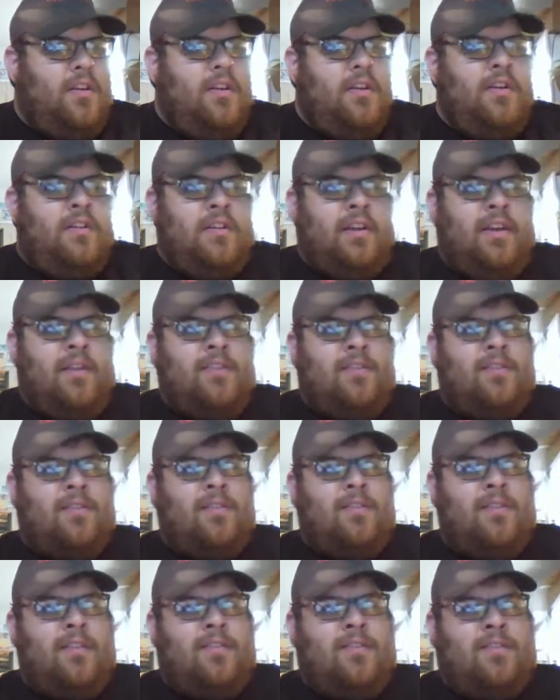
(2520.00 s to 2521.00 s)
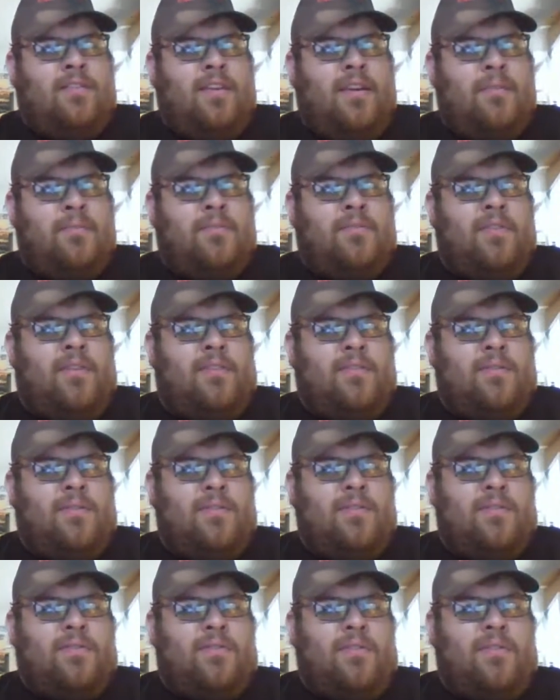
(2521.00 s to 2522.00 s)
And Acer and Samsung were
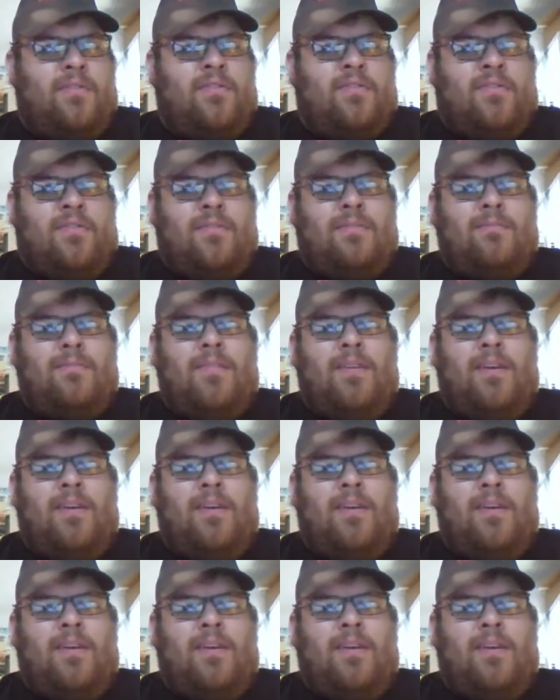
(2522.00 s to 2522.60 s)
the first